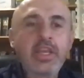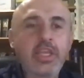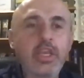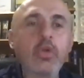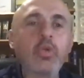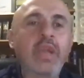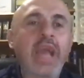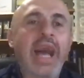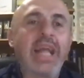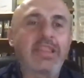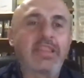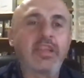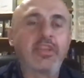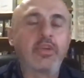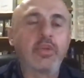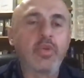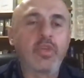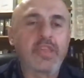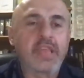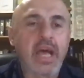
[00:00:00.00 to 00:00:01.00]
you got to
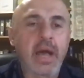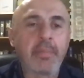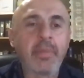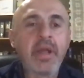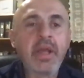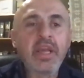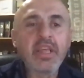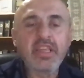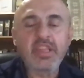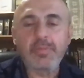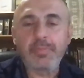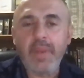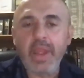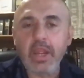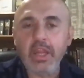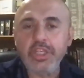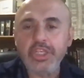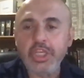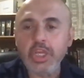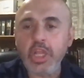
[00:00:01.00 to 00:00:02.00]
do some
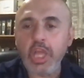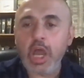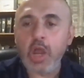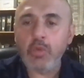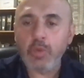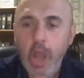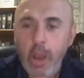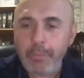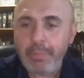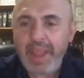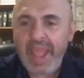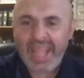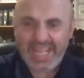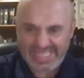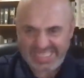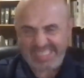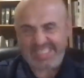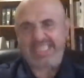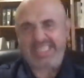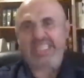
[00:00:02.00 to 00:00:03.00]
spiritual
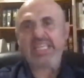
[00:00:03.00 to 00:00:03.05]
aerobics.